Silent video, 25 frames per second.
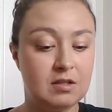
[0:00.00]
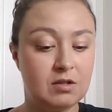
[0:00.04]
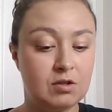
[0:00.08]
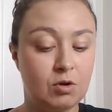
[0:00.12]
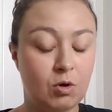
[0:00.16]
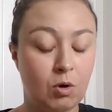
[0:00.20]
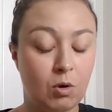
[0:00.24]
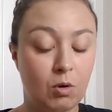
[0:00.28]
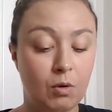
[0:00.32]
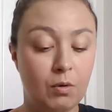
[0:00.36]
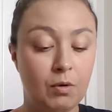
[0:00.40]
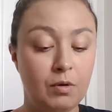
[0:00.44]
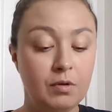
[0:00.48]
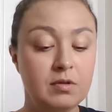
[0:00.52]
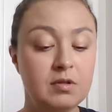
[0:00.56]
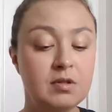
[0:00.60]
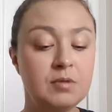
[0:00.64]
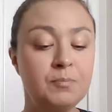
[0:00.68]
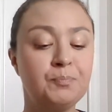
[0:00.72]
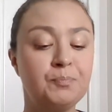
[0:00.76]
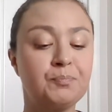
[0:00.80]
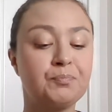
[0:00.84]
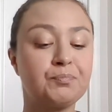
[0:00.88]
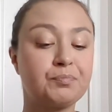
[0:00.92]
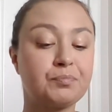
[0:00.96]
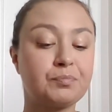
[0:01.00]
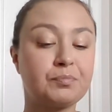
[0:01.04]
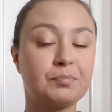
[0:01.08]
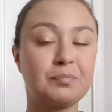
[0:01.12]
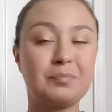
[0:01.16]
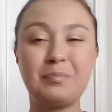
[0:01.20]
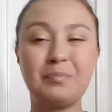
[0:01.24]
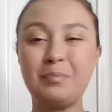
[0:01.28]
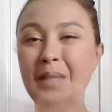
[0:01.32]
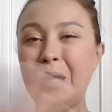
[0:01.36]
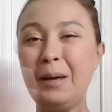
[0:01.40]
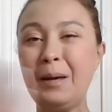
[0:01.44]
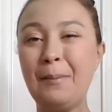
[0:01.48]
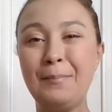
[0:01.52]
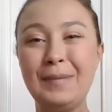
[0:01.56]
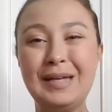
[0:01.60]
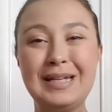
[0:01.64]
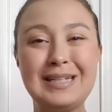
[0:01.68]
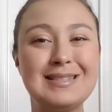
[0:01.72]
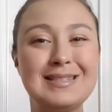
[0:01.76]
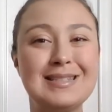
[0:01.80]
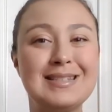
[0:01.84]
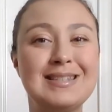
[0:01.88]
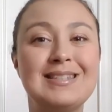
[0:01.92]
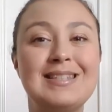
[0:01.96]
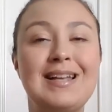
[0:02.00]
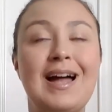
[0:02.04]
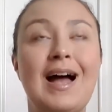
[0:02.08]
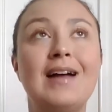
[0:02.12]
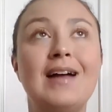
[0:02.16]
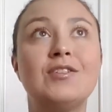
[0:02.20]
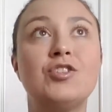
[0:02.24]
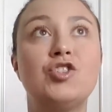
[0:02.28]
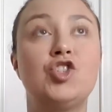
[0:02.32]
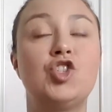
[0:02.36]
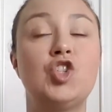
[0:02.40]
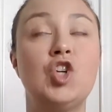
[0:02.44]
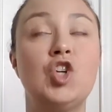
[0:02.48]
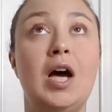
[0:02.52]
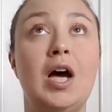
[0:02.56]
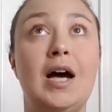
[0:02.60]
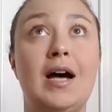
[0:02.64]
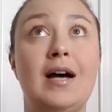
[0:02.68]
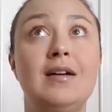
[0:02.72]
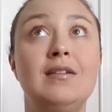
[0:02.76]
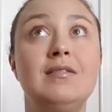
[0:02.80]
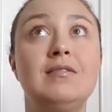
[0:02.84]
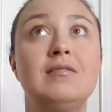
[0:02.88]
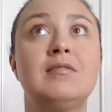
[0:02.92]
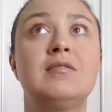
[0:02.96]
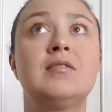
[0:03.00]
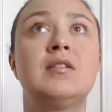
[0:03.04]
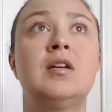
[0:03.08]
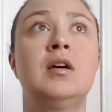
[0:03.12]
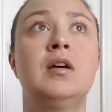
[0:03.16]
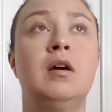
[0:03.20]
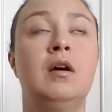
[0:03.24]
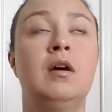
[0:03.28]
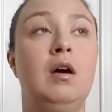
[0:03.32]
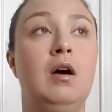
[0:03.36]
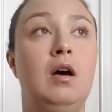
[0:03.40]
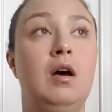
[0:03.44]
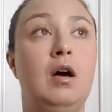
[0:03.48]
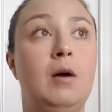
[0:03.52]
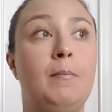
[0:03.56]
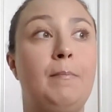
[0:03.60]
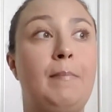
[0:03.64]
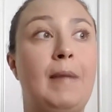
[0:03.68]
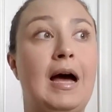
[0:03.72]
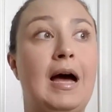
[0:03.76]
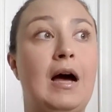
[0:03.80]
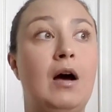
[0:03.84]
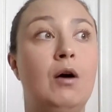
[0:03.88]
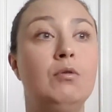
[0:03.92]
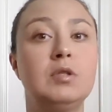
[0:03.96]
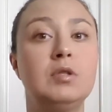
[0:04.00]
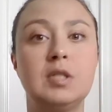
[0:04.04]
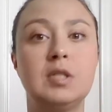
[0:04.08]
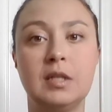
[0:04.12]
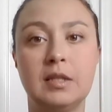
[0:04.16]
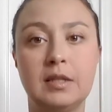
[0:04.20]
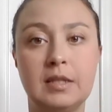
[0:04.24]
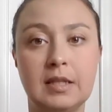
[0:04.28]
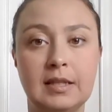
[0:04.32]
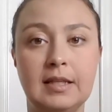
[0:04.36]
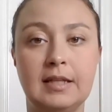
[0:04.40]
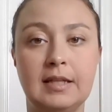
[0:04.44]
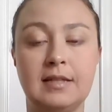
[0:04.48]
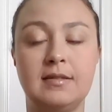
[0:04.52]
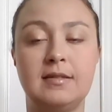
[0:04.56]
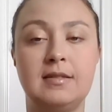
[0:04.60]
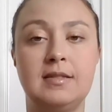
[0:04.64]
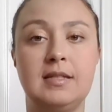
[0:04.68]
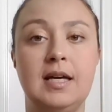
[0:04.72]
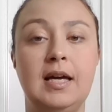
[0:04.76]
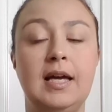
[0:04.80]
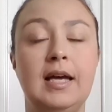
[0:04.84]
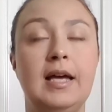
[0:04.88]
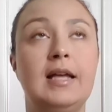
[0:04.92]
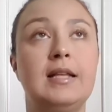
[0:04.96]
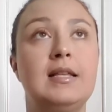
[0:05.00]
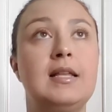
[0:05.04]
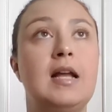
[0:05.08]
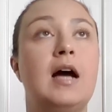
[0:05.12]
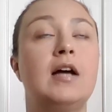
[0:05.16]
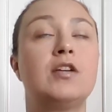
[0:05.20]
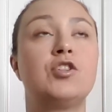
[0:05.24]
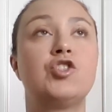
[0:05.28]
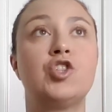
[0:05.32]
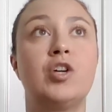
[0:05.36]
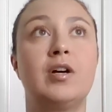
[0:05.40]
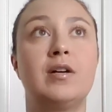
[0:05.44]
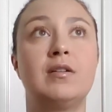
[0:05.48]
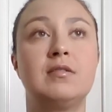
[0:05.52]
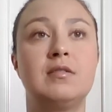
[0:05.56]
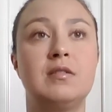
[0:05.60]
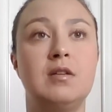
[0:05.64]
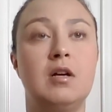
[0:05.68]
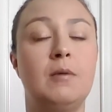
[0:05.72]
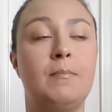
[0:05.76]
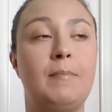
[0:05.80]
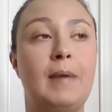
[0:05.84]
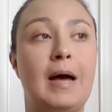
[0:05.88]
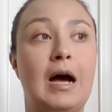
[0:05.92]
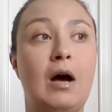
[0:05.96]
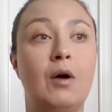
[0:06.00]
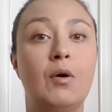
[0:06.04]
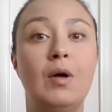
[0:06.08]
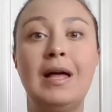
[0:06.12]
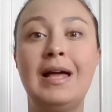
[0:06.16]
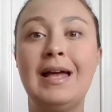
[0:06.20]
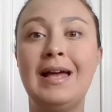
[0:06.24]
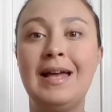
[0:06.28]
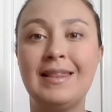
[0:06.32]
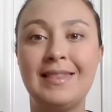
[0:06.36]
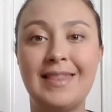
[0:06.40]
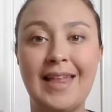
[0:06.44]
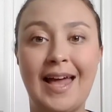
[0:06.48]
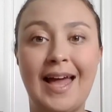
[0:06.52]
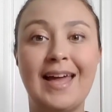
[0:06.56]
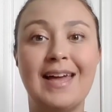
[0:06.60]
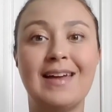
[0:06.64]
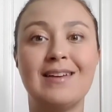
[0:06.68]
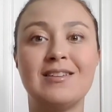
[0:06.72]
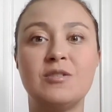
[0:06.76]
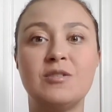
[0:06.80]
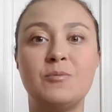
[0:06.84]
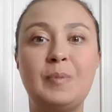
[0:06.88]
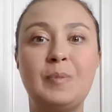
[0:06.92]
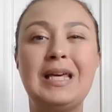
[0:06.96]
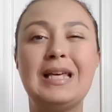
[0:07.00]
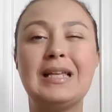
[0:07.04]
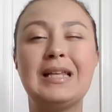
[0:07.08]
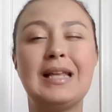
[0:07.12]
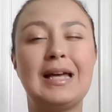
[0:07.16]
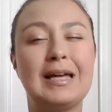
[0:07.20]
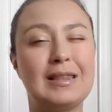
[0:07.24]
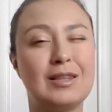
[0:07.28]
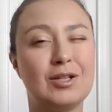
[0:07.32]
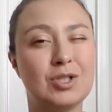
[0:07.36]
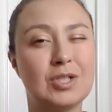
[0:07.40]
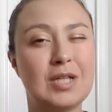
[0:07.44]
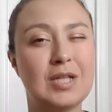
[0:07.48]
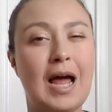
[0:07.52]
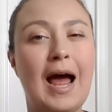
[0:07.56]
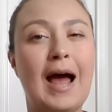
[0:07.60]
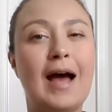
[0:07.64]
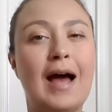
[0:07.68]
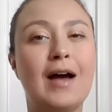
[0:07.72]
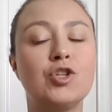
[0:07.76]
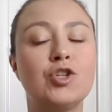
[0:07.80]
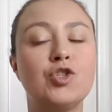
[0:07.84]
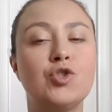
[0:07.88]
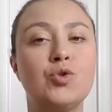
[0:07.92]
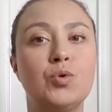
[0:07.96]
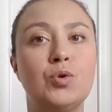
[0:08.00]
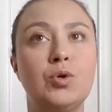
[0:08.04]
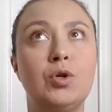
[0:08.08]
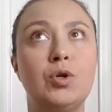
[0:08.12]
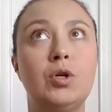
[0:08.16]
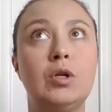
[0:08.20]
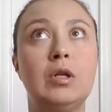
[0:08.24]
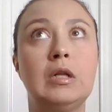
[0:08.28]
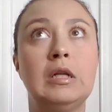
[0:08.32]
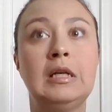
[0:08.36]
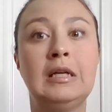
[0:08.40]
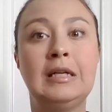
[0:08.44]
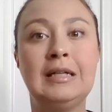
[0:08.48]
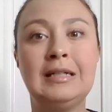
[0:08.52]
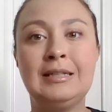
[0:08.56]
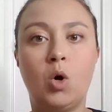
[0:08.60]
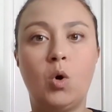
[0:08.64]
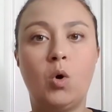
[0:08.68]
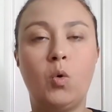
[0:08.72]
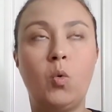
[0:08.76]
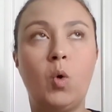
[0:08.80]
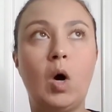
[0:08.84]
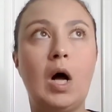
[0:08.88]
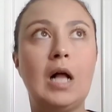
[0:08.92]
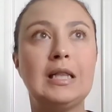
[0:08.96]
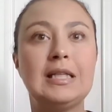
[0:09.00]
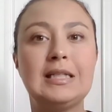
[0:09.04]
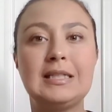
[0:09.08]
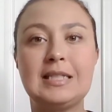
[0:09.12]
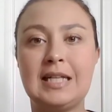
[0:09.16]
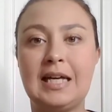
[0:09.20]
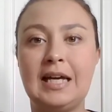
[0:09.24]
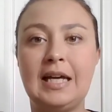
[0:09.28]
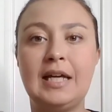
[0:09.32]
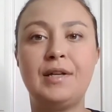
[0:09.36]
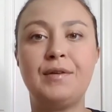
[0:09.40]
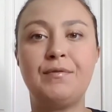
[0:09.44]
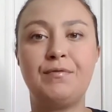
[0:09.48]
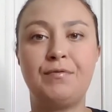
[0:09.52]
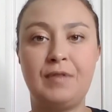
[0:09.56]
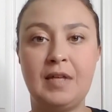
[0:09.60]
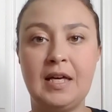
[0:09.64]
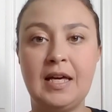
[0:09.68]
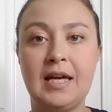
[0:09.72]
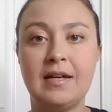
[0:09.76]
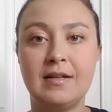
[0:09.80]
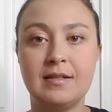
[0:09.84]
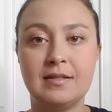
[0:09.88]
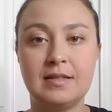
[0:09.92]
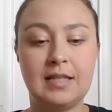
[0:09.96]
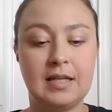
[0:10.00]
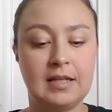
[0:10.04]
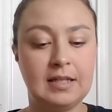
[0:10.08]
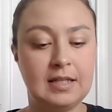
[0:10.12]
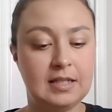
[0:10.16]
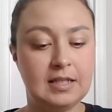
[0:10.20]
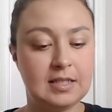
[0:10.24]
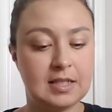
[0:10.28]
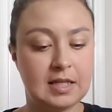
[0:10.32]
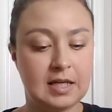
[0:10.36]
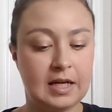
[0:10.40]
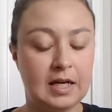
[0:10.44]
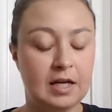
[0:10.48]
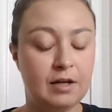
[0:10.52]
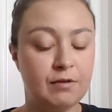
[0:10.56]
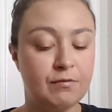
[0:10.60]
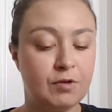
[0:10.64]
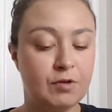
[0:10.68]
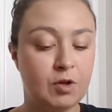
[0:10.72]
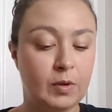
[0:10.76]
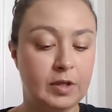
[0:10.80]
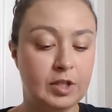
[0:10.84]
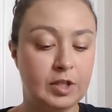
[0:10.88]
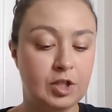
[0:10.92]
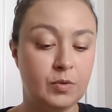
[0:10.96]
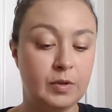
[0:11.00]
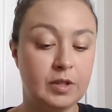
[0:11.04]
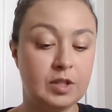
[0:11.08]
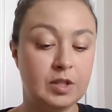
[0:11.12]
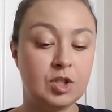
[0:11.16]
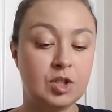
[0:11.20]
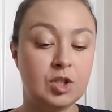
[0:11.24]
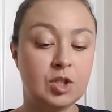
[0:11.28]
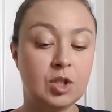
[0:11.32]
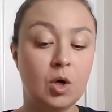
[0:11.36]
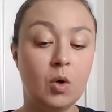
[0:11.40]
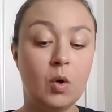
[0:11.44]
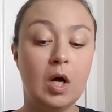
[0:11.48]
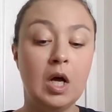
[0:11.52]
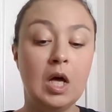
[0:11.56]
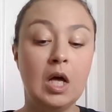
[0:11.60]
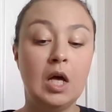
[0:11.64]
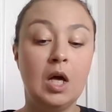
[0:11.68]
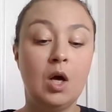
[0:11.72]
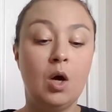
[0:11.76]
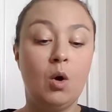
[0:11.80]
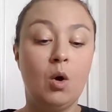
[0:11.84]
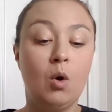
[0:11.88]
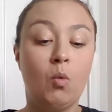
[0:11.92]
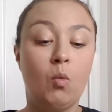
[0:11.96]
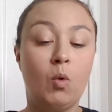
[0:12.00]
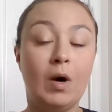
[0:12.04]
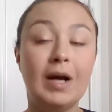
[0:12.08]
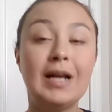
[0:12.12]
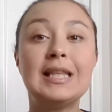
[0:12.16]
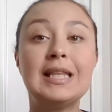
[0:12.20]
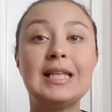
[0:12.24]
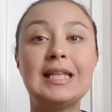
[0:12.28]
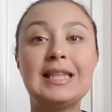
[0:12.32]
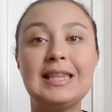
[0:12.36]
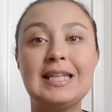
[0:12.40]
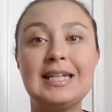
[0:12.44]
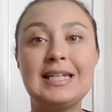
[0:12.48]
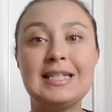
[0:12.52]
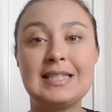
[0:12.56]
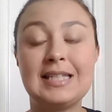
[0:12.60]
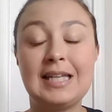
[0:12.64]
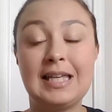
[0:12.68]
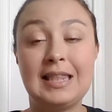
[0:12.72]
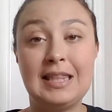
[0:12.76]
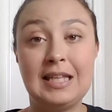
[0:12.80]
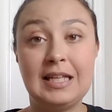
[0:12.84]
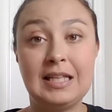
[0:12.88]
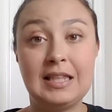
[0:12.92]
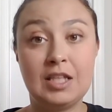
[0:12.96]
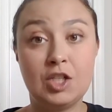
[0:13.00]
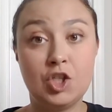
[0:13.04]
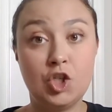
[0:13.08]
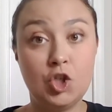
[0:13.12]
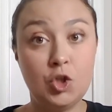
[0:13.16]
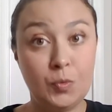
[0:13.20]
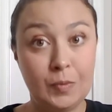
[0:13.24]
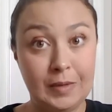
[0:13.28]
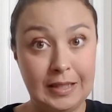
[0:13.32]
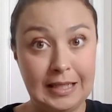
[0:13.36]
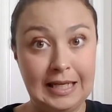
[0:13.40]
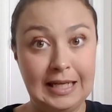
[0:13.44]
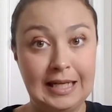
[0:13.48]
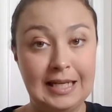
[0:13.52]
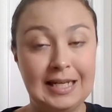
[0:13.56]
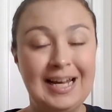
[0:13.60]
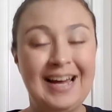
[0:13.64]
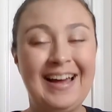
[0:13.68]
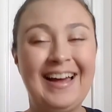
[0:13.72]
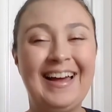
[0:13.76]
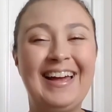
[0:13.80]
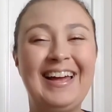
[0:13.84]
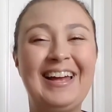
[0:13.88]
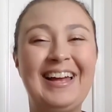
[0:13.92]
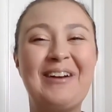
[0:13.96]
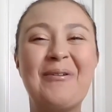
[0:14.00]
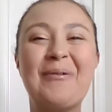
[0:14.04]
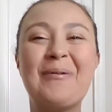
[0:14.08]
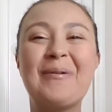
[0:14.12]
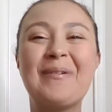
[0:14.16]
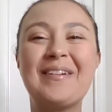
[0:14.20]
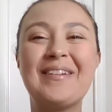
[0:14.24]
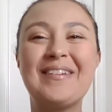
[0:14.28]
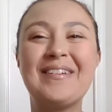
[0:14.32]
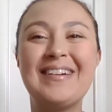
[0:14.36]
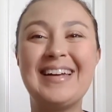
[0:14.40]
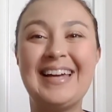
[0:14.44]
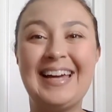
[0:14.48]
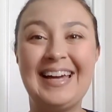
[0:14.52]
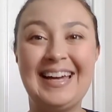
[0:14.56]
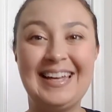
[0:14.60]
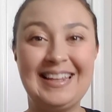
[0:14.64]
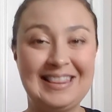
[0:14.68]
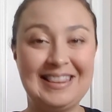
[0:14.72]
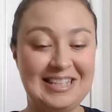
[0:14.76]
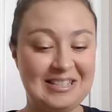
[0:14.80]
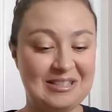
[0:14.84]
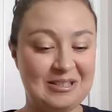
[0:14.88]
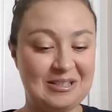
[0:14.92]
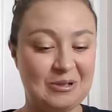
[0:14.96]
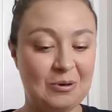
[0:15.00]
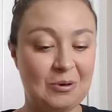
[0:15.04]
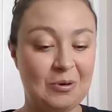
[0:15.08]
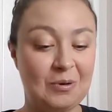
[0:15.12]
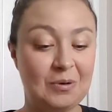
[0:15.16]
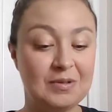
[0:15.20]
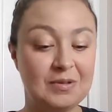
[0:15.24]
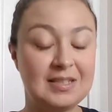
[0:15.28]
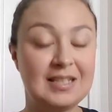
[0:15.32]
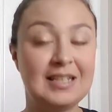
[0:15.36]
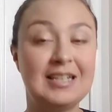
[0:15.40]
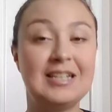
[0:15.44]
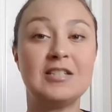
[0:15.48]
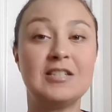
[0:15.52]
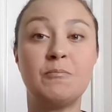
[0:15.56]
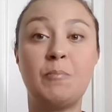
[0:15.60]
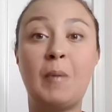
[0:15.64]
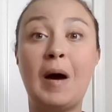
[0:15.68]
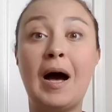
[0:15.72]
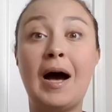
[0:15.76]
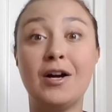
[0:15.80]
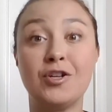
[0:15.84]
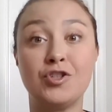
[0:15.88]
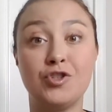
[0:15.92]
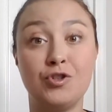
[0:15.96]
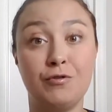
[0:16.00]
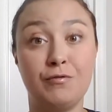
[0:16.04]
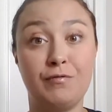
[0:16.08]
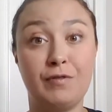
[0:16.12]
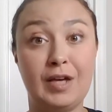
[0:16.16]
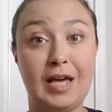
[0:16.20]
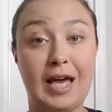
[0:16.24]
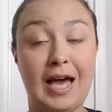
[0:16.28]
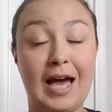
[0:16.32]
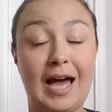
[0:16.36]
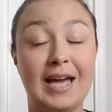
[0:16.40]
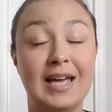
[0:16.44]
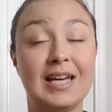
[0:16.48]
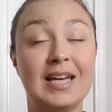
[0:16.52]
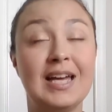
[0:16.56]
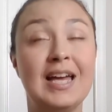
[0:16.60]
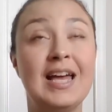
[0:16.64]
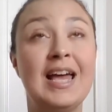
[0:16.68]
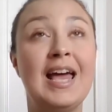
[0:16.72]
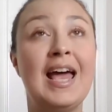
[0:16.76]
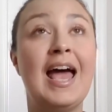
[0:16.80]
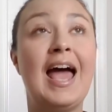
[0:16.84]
these goals, because it's not just about the listing and not just about the A S P, like there's actual qualitative things that need to kind of go into it. So one of the things I think that you need in order to hit these goals is Posher V A.